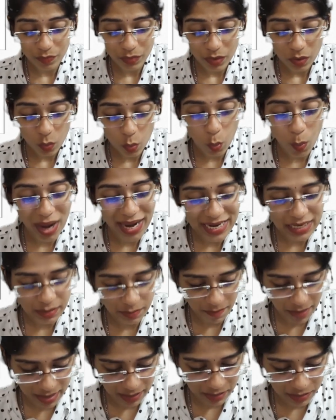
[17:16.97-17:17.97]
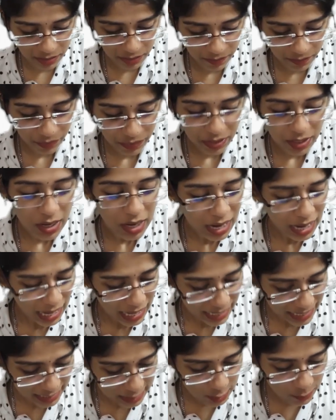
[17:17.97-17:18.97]
white matter.
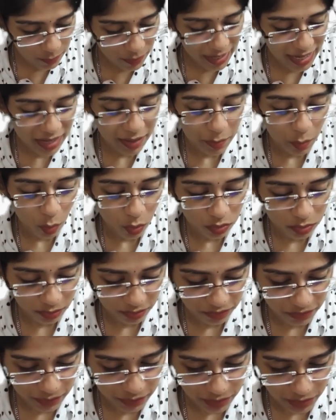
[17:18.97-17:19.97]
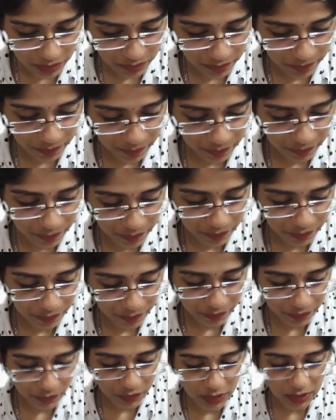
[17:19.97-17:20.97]
I'll explain both of it.
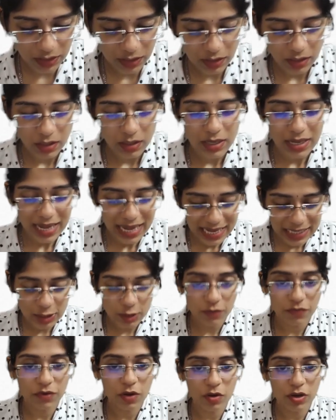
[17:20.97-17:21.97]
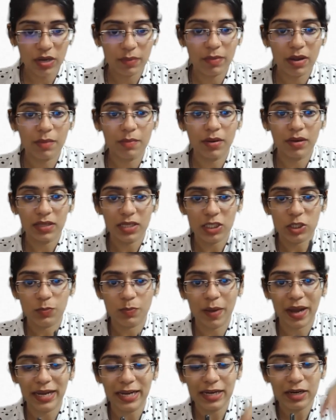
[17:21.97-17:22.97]
Okay. As of now, remember the
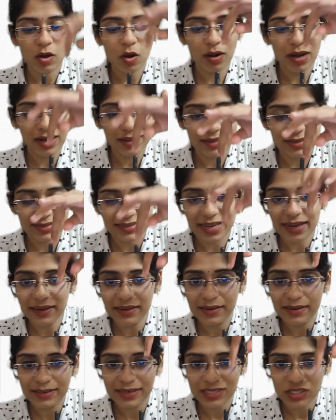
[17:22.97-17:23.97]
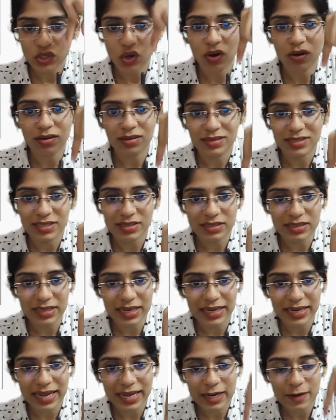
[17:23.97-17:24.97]
spinal cord, at the center it has got a central
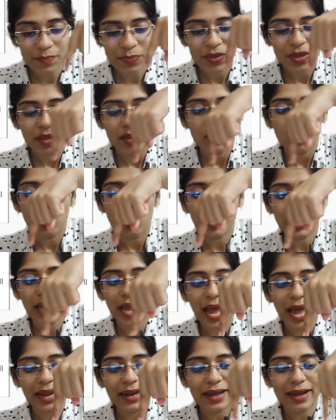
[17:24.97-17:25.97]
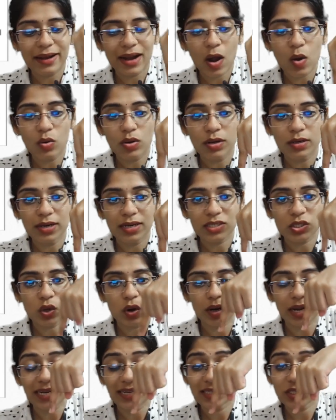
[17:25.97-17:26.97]
canal, okay, and around it has
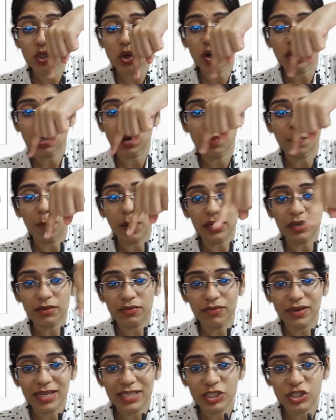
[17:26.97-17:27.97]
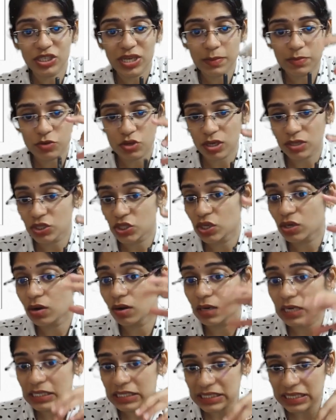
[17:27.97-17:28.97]
got a butterfly shaped structure
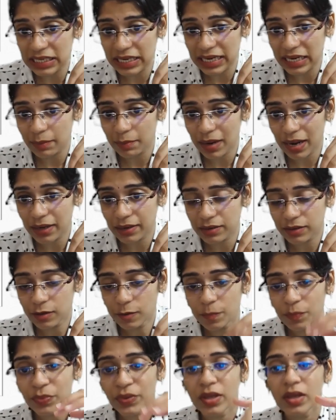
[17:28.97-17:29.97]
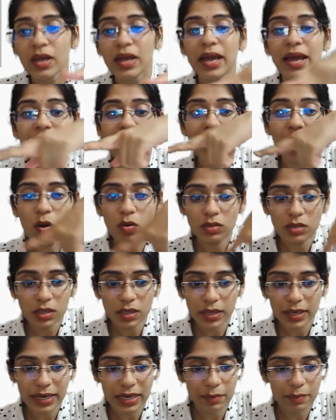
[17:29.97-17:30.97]
called as grey matter. Around
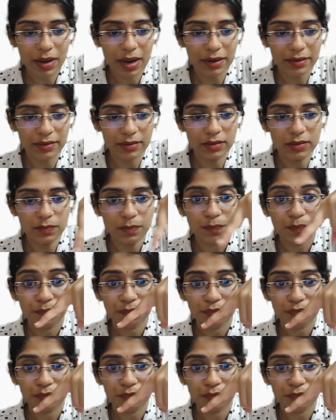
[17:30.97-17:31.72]
the grey matter,